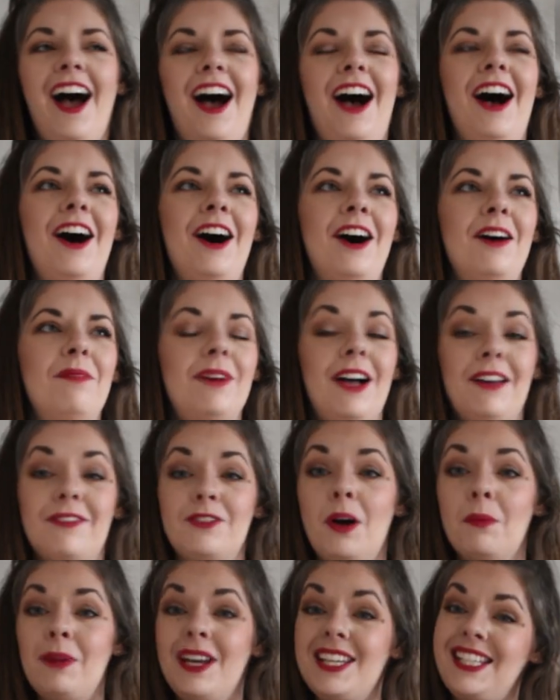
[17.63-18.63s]
I've
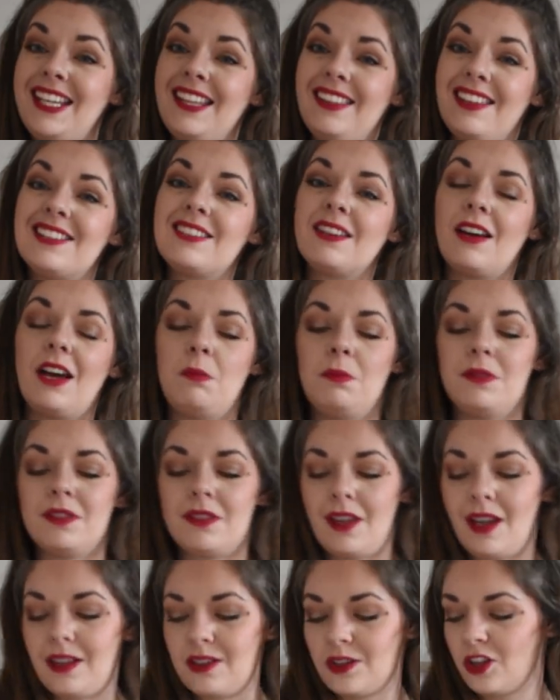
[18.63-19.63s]
got my tea this time,
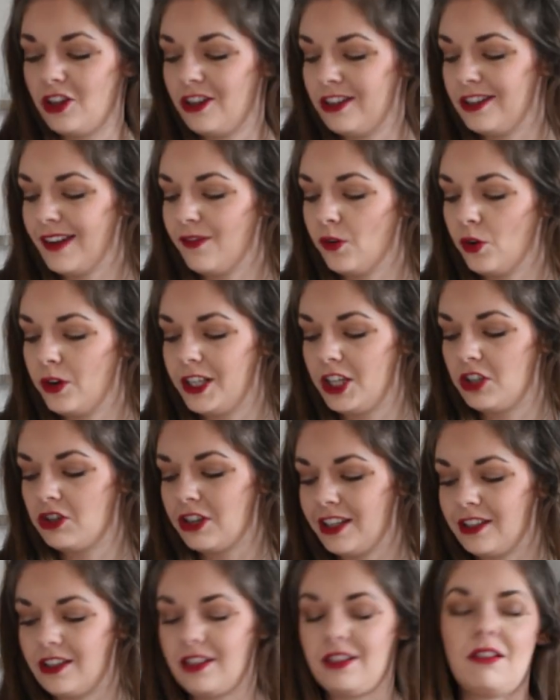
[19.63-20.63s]
so that's good. I've already
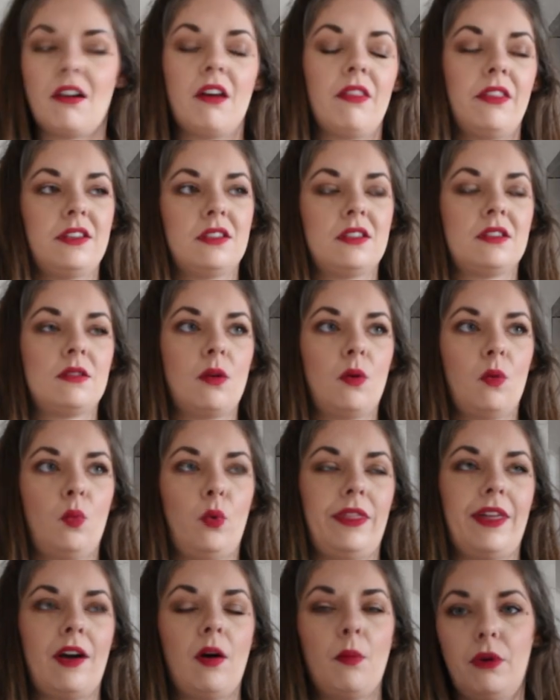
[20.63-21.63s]
tried to start this
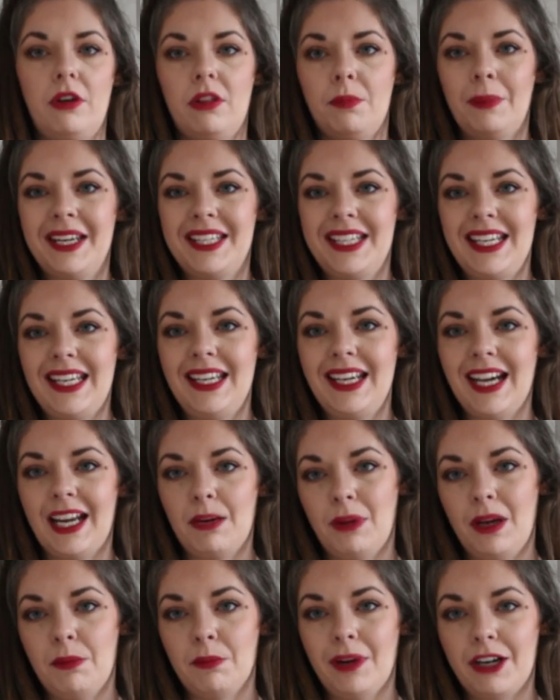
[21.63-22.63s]
without both my tea
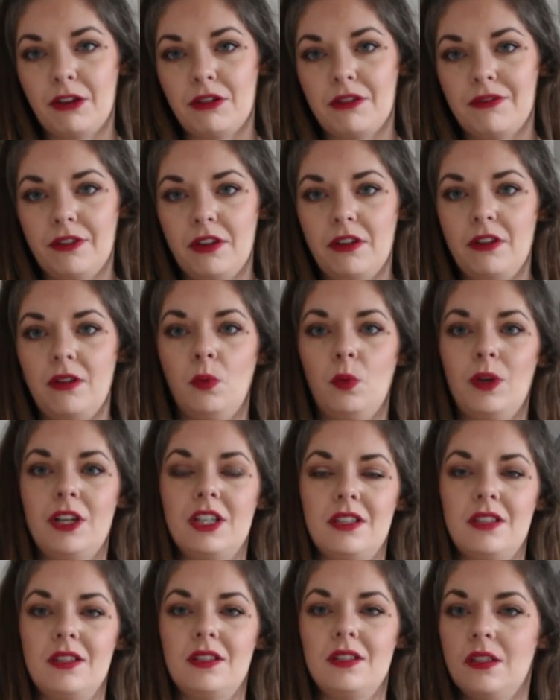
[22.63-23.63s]
and my microphone,
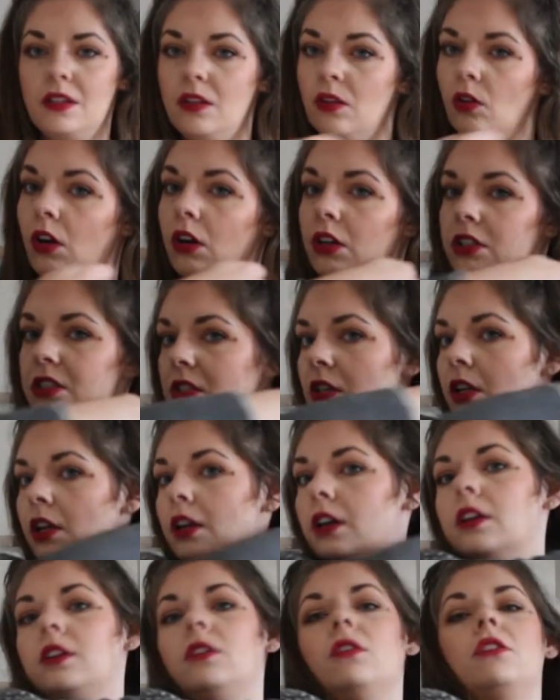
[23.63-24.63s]
which is not
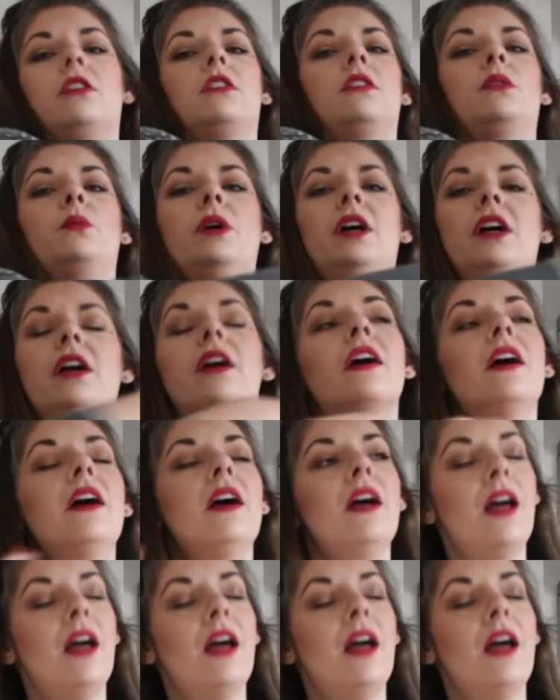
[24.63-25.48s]
gonna work.